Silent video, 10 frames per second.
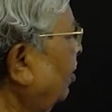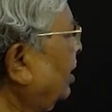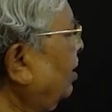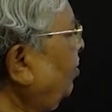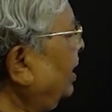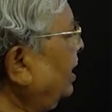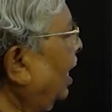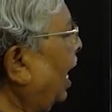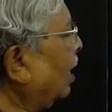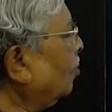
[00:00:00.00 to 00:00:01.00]
You are
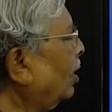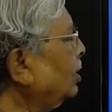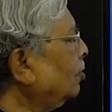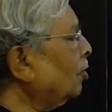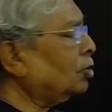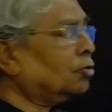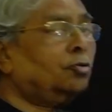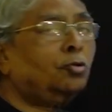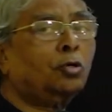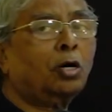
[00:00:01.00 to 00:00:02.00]
given r1 is equal
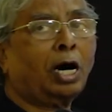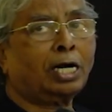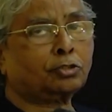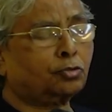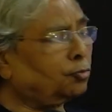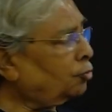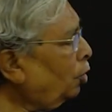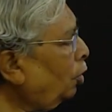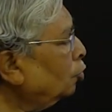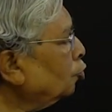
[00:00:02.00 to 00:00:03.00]
to
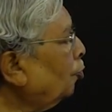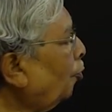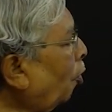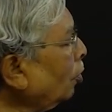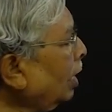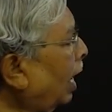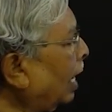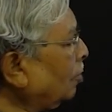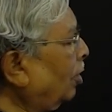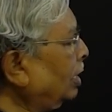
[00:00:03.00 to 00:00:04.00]
r2. So for
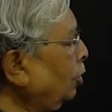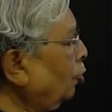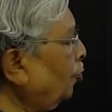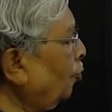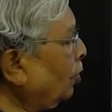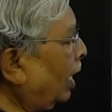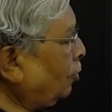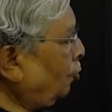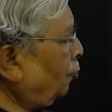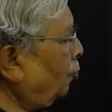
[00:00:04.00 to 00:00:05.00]
r1 you put
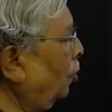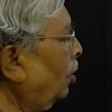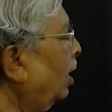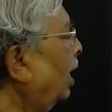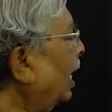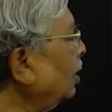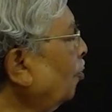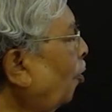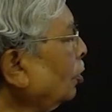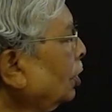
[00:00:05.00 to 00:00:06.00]
r2
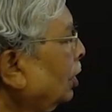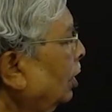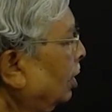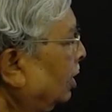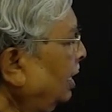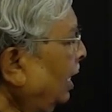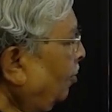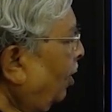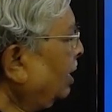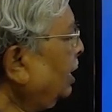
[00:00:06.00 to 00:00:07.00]
and for theta
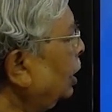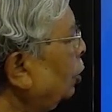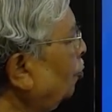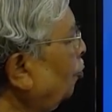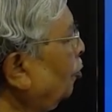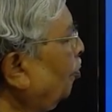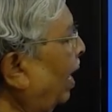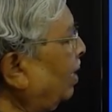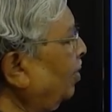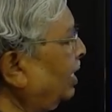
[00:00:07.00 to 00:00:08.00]
1 you put
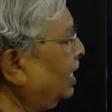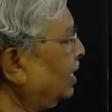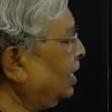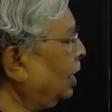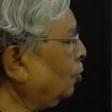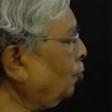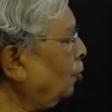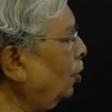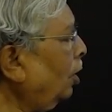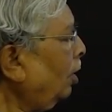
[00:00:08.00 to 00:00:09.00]
pi minus theta 2.